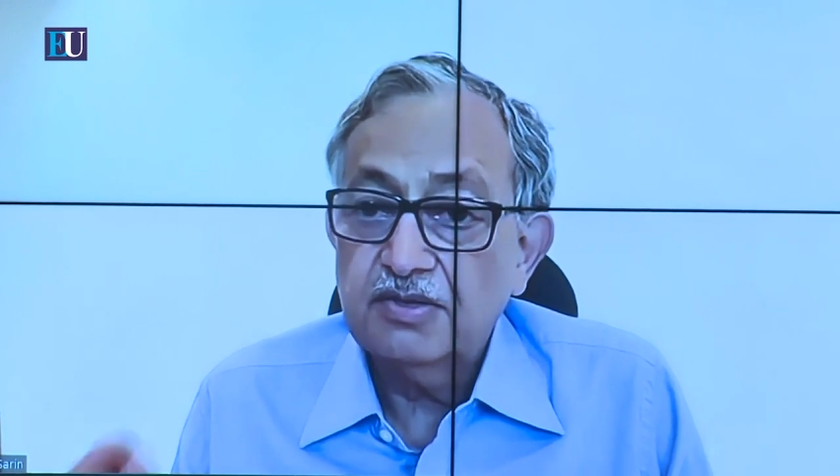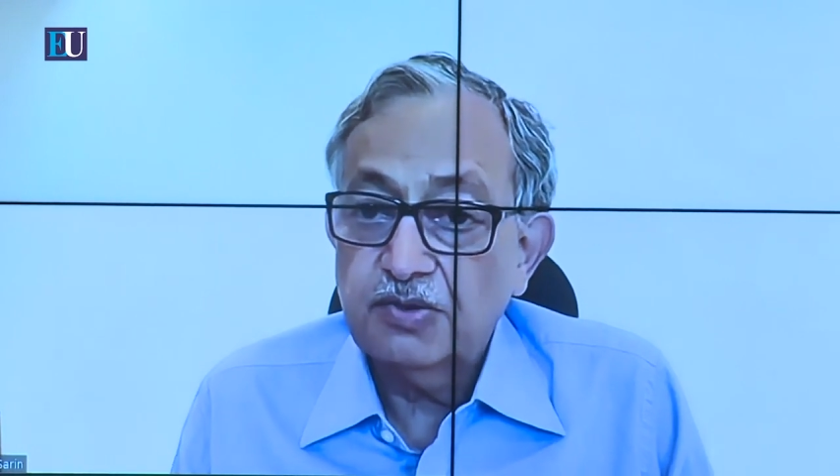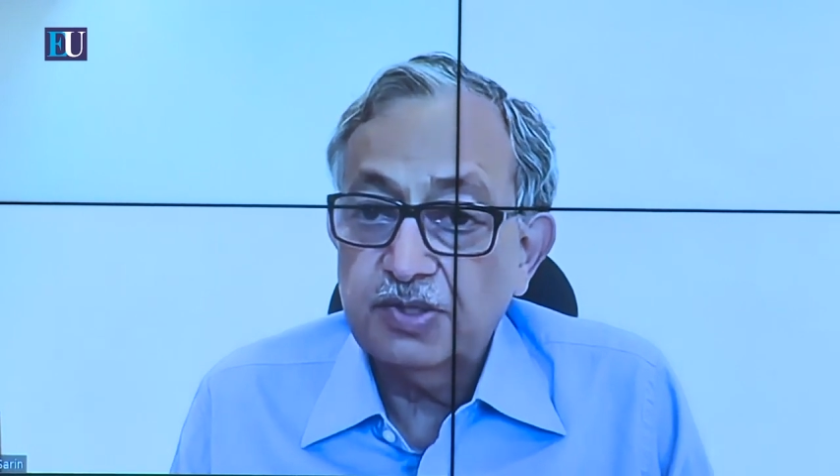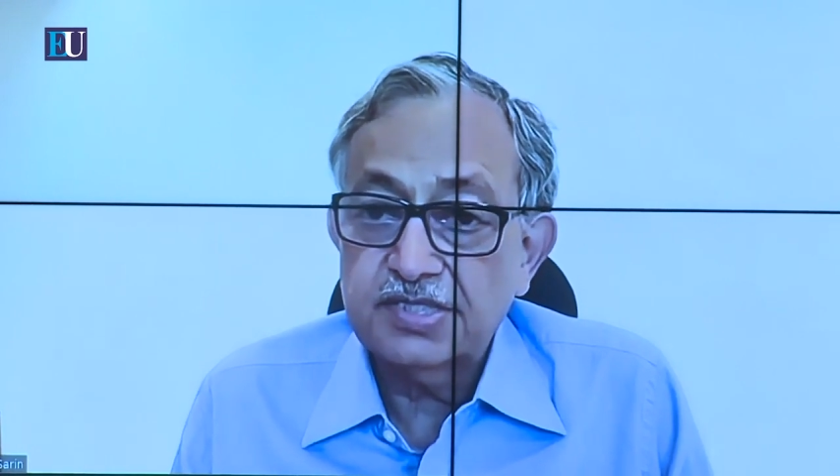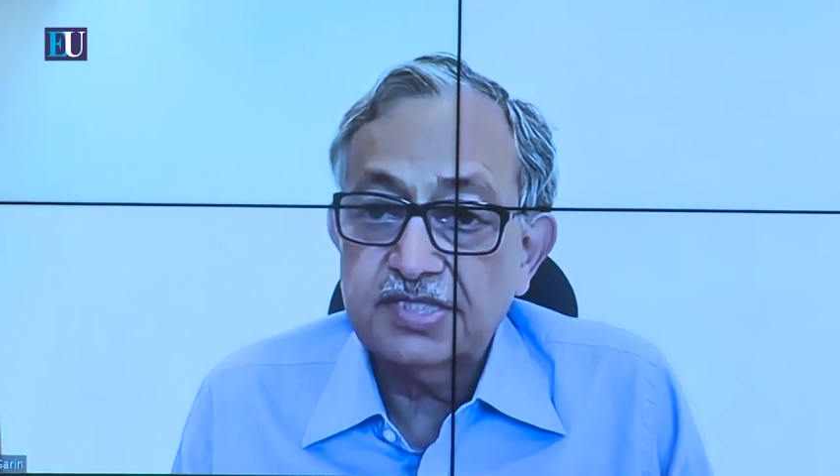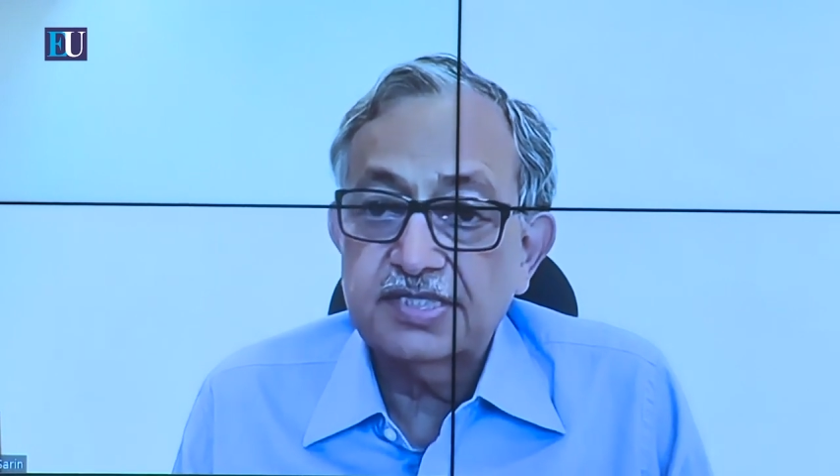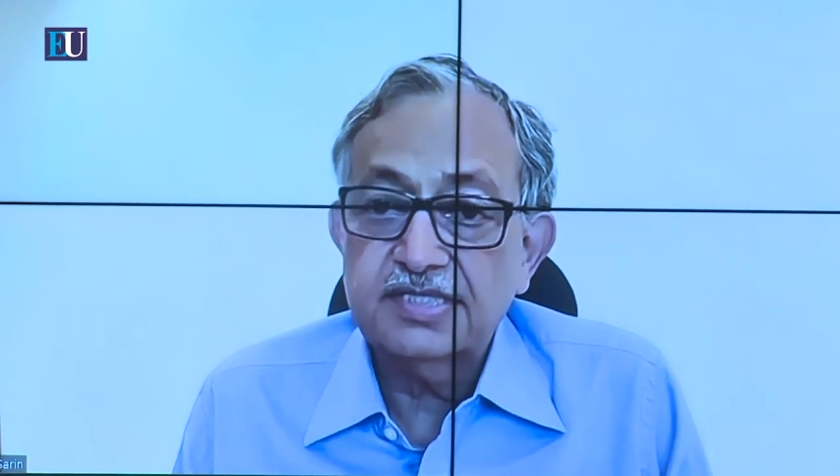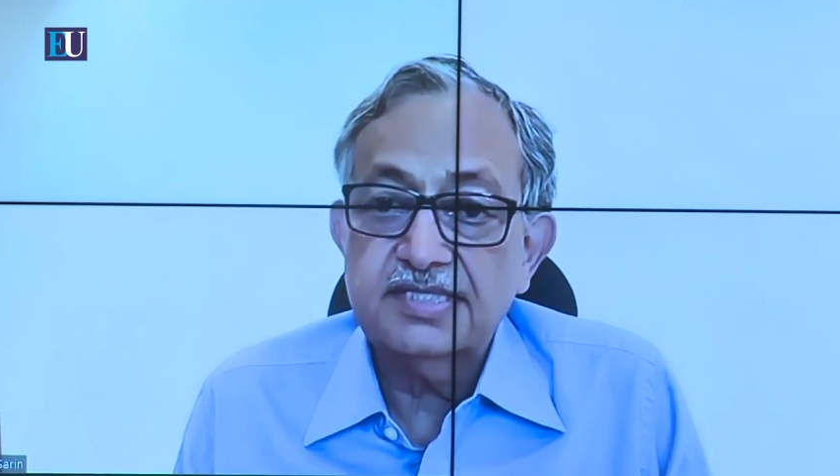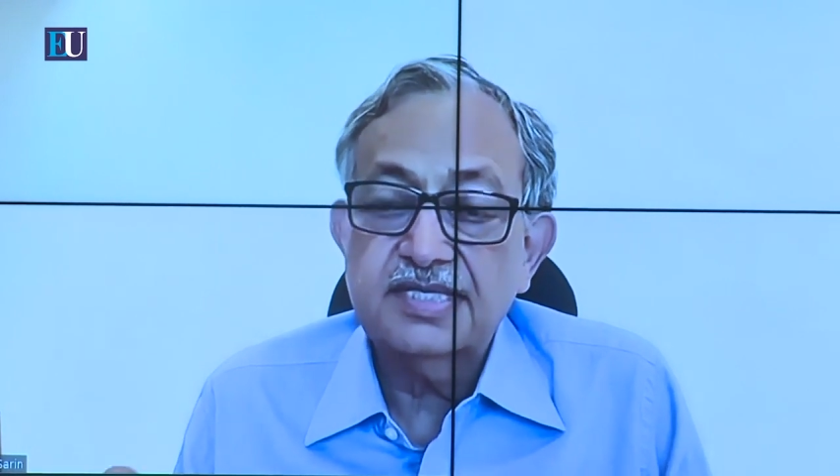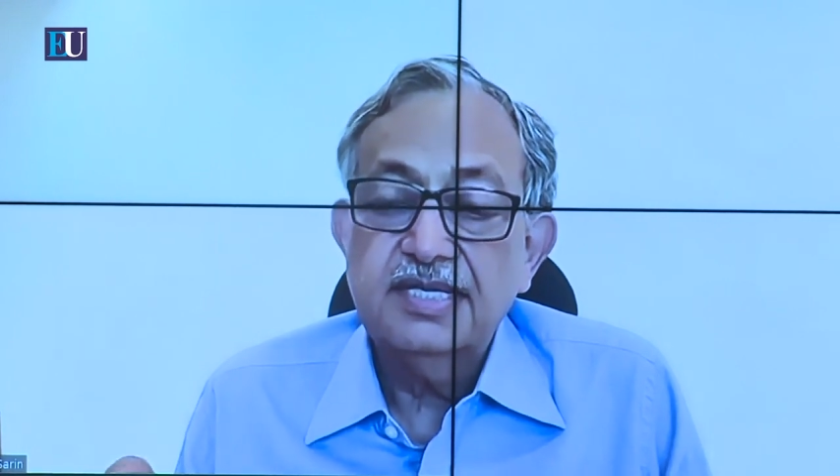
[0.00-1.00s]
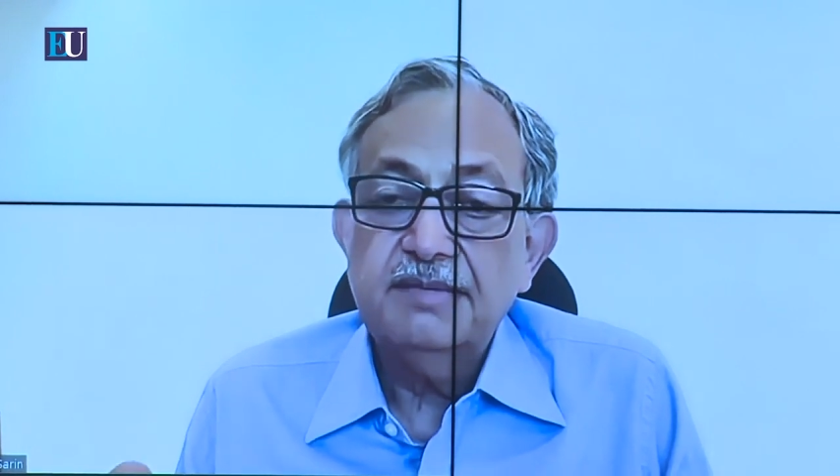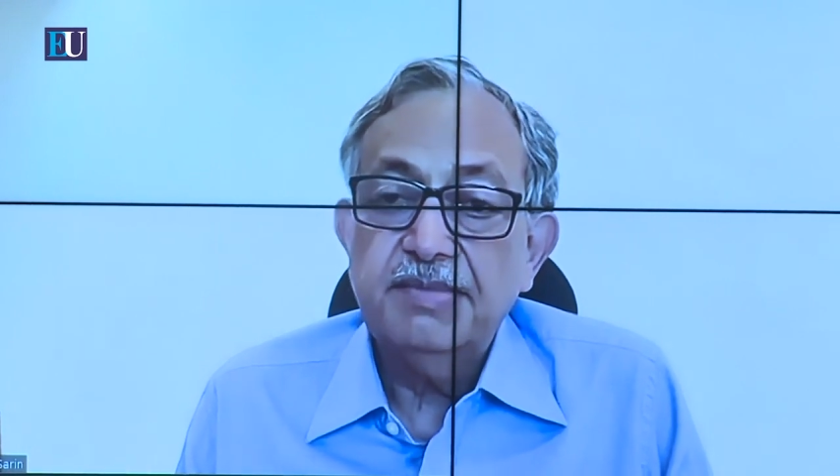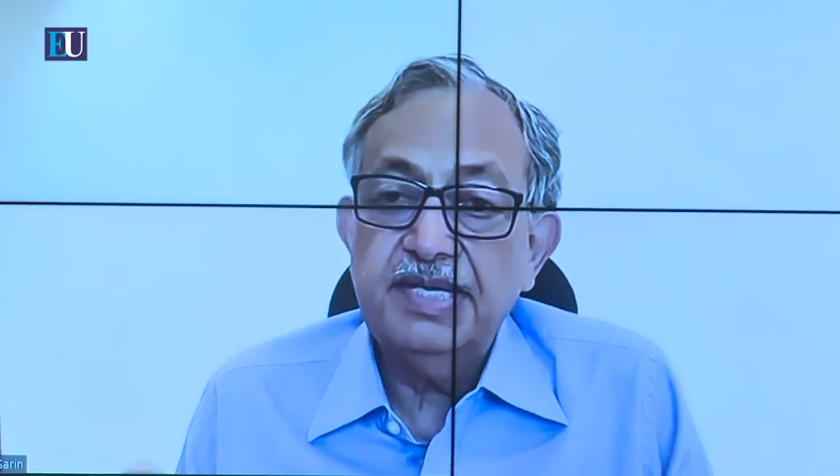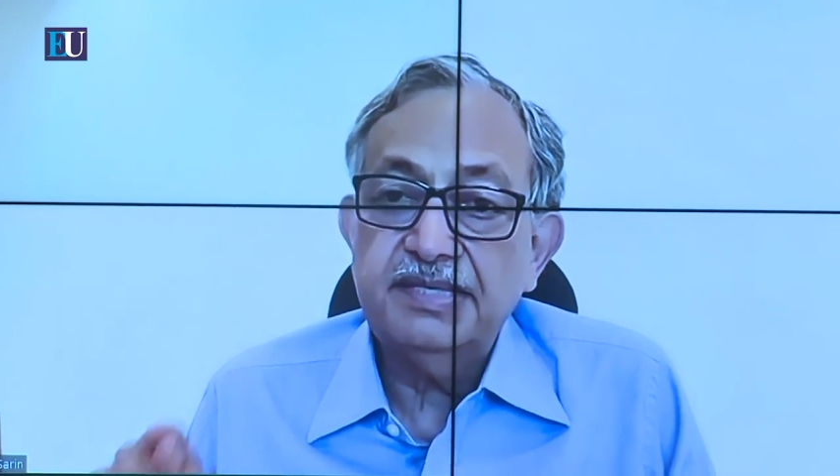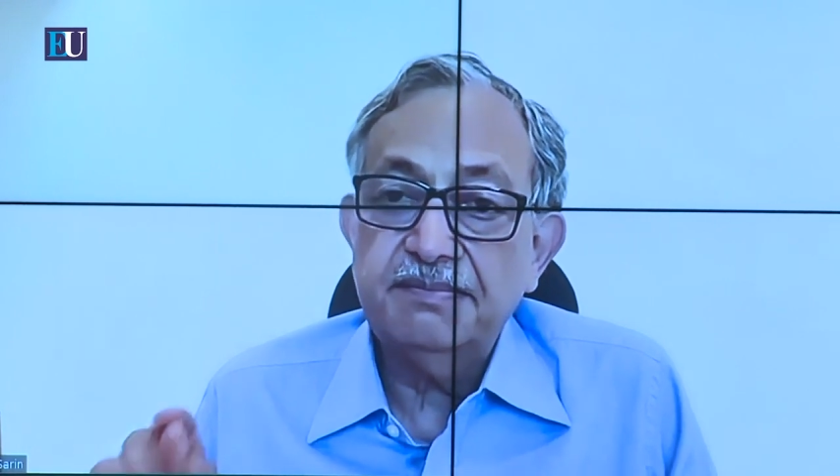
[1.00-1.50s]
questions,
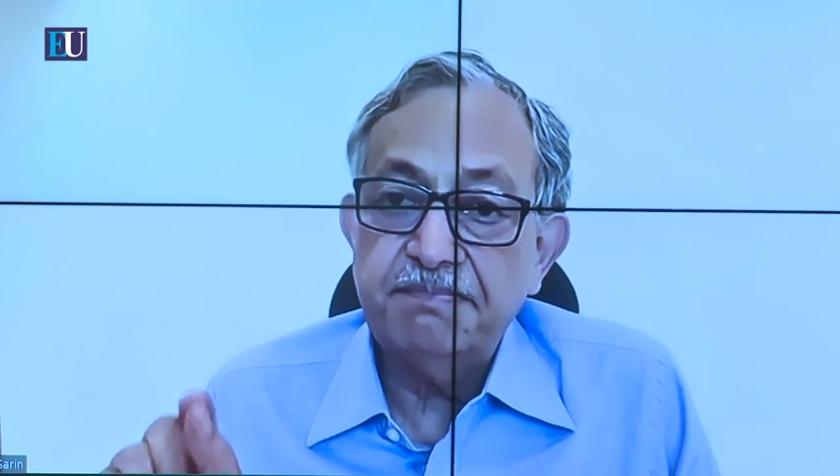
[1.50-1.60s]
by the